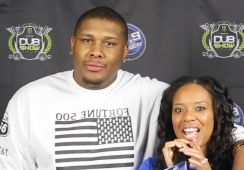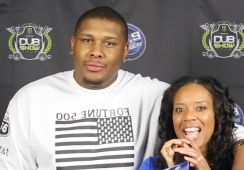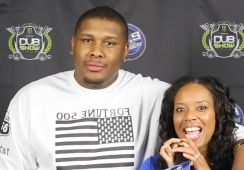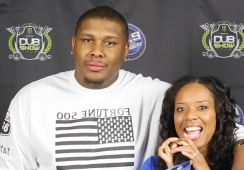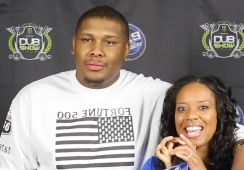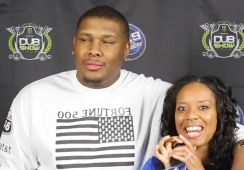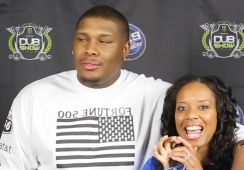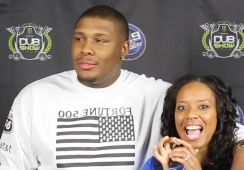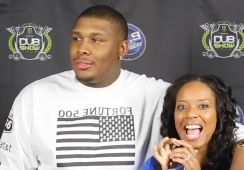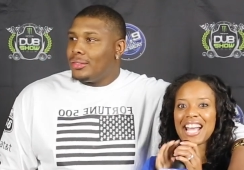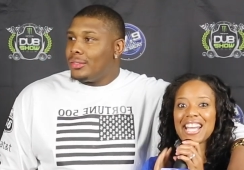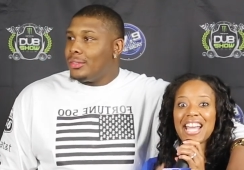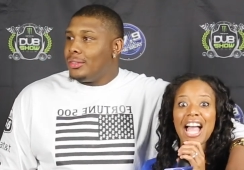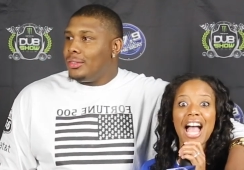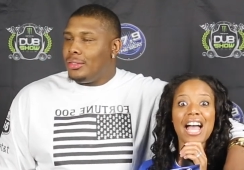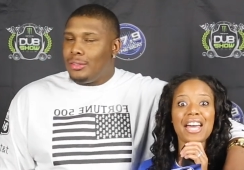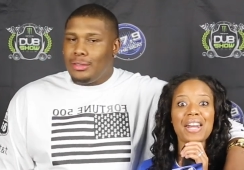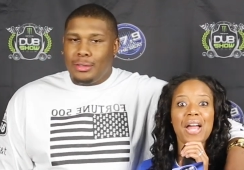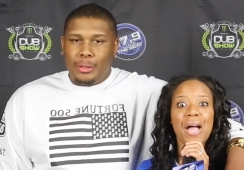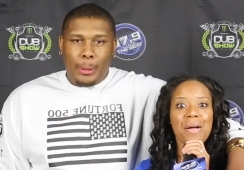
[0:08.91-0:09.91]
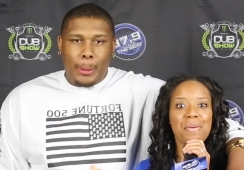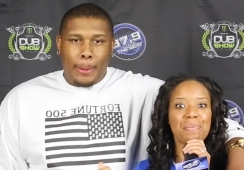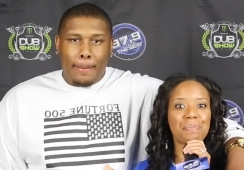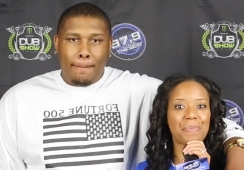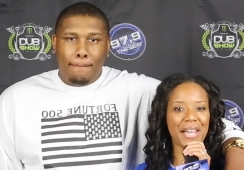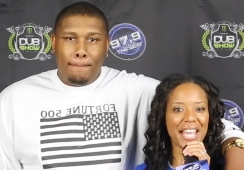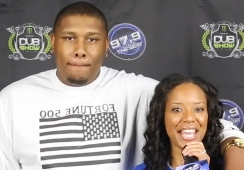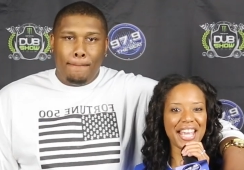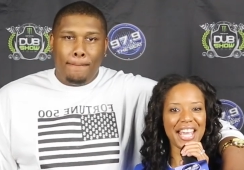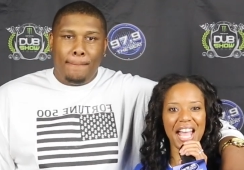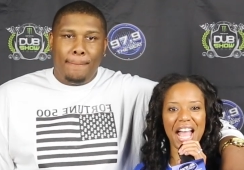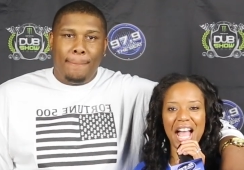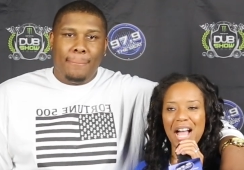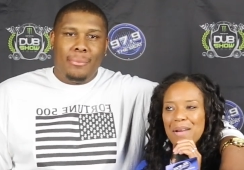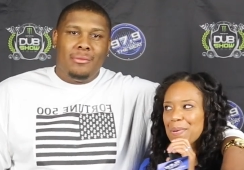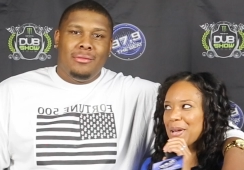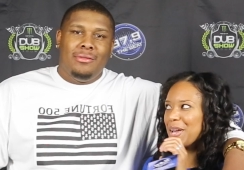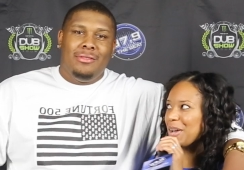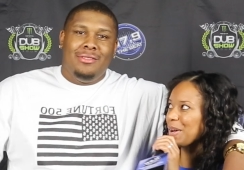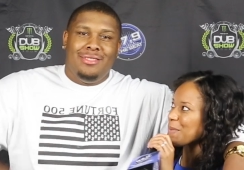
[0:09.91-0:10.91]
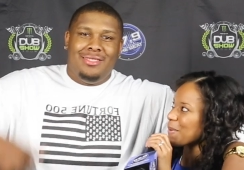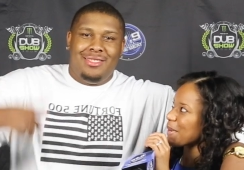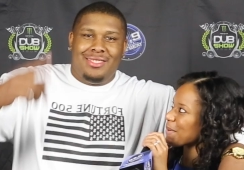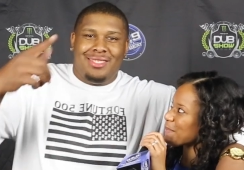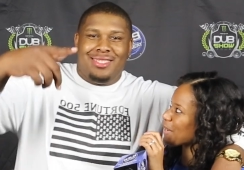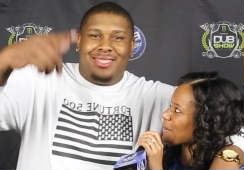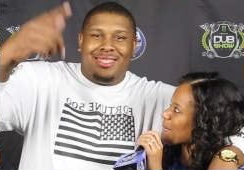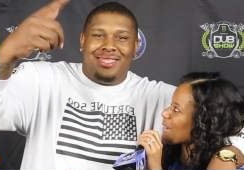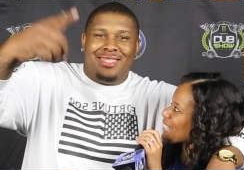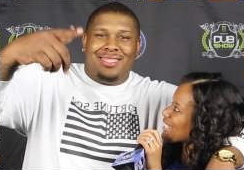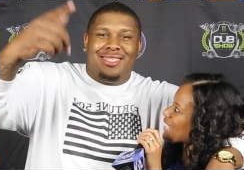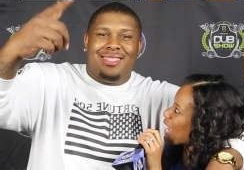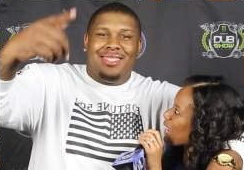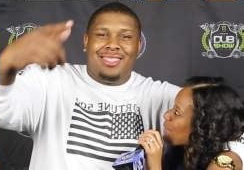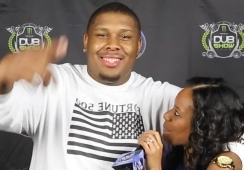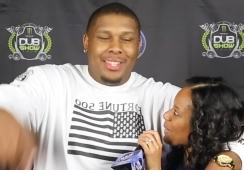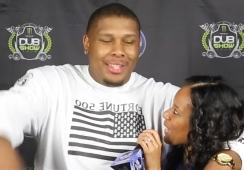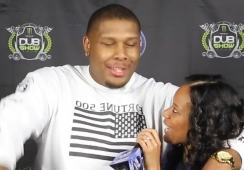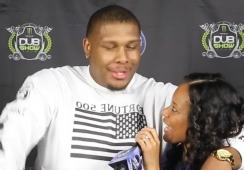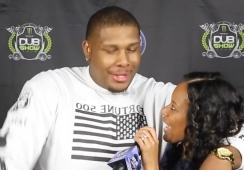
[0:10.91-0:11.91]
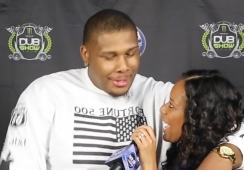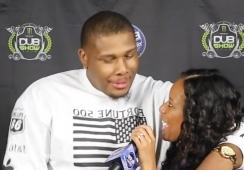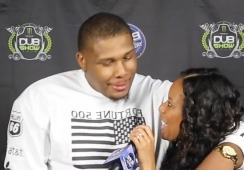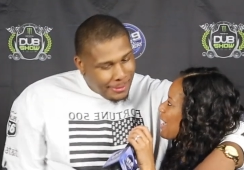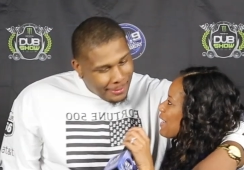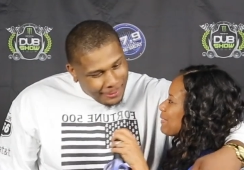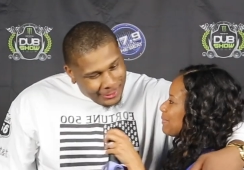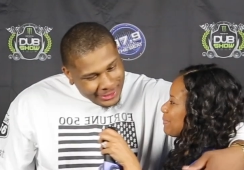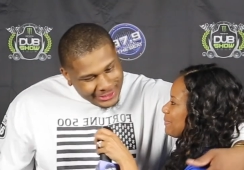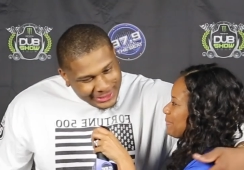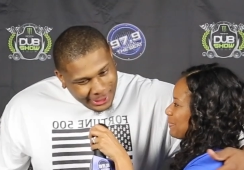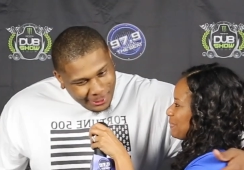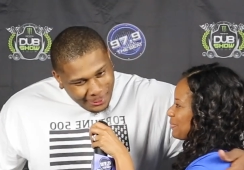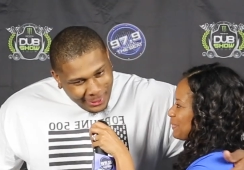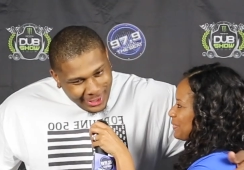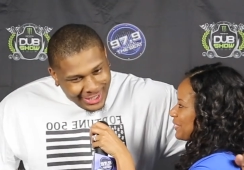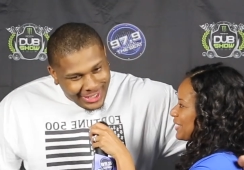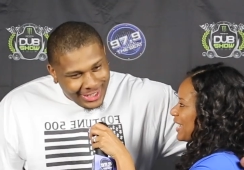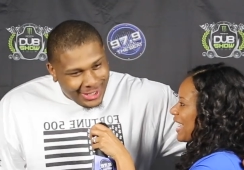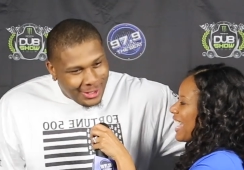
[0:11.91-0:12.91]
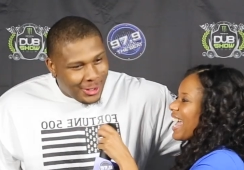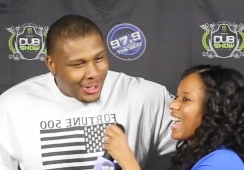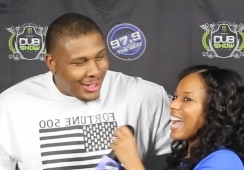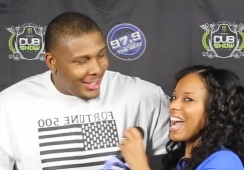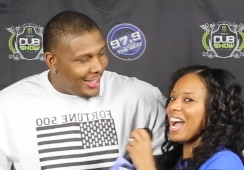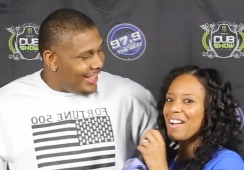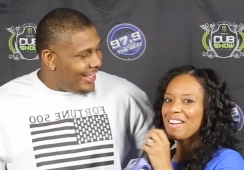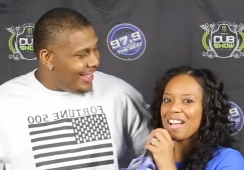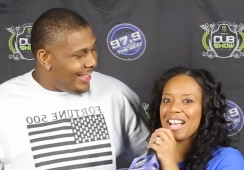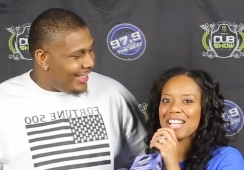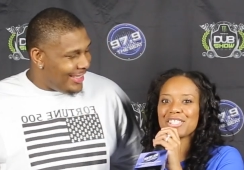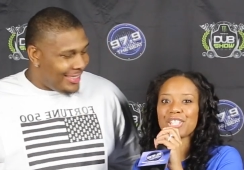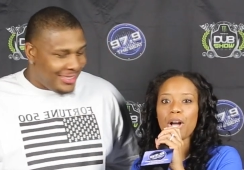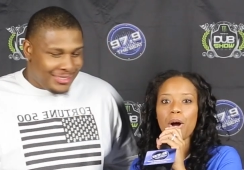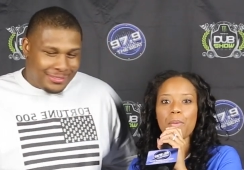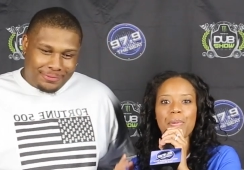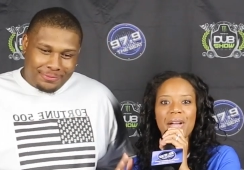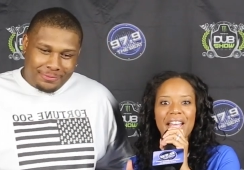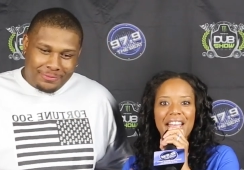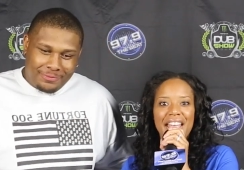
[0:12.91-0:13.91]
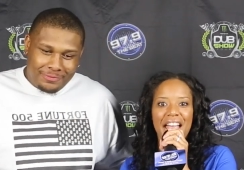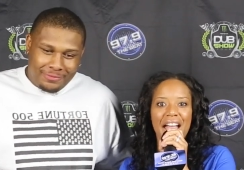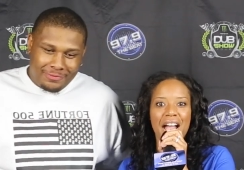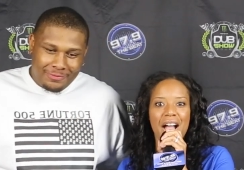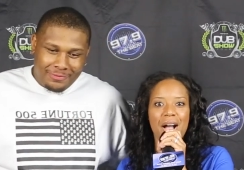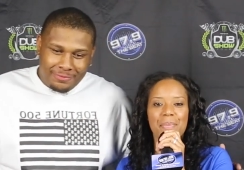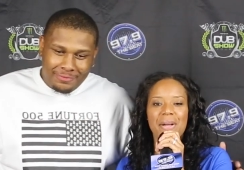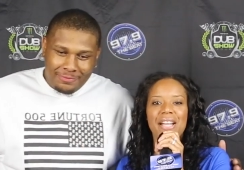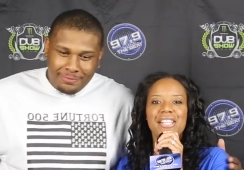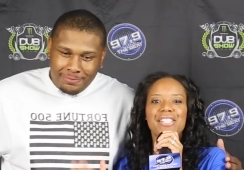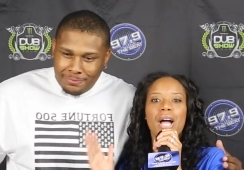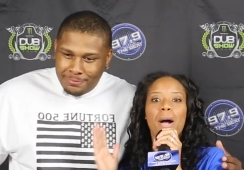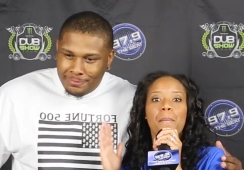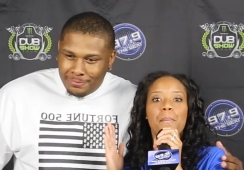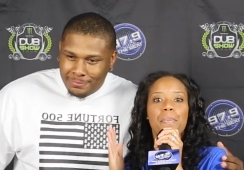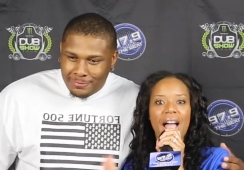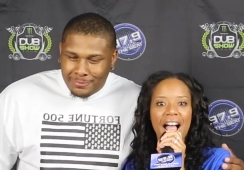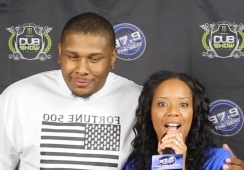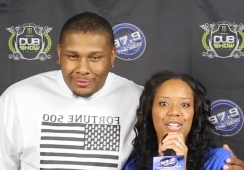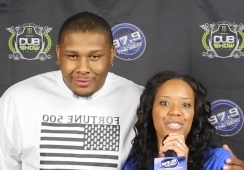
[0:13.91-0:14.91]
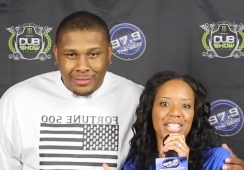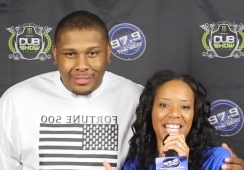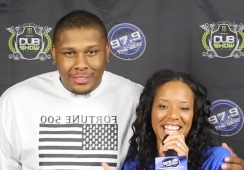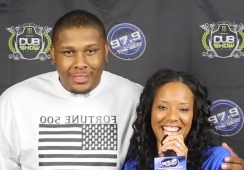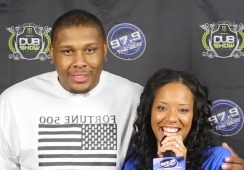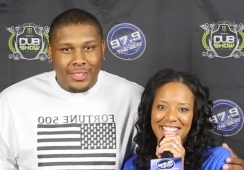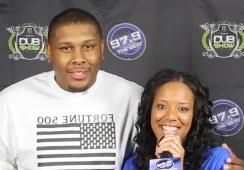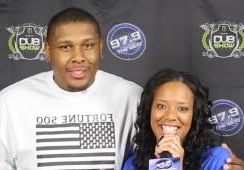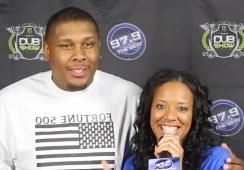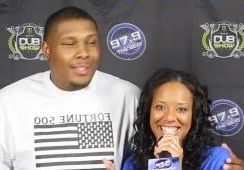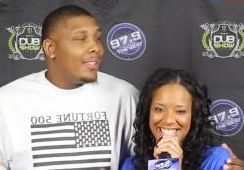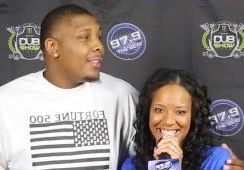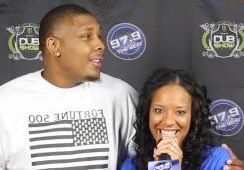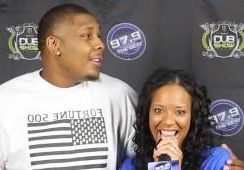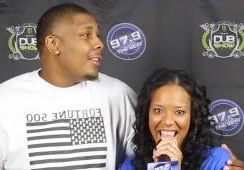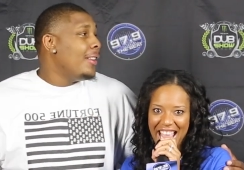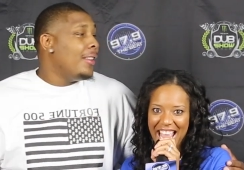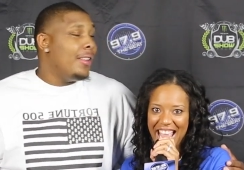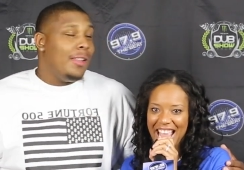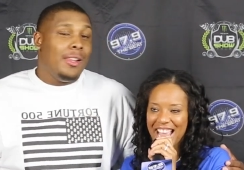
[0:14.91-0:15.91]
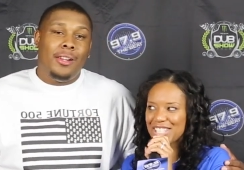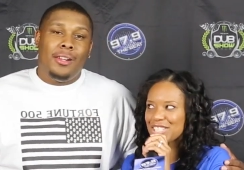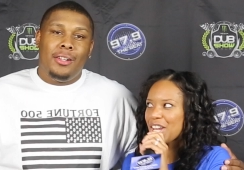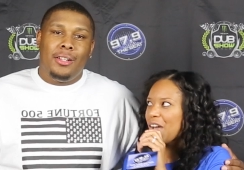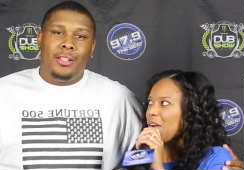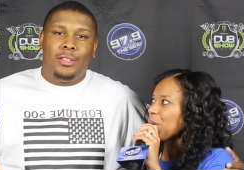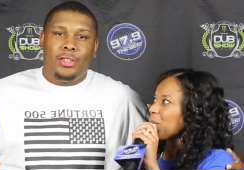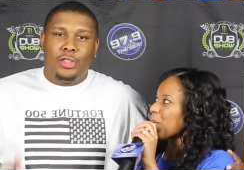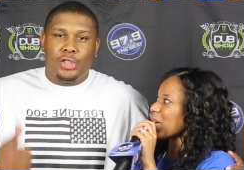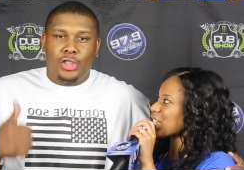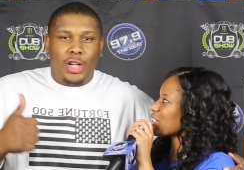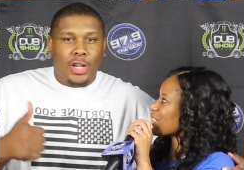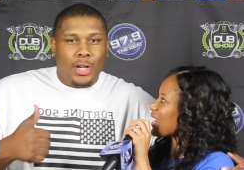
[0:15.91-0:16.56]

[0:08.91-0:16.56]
Speaker 1: And I got B-Hamp here with me. What's up, B-Hamp? What's up with you? you good? All right, so B-Hamp is about to hit the stage. What